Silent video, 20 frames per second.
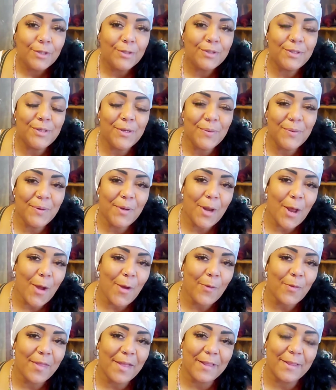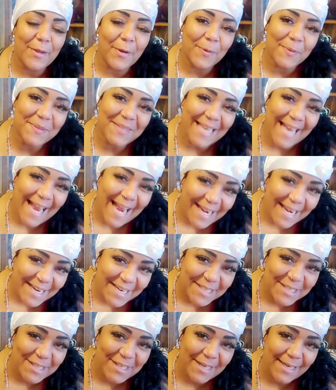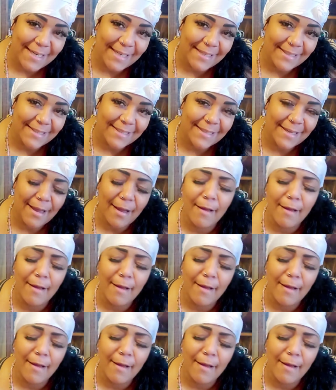do know that those energies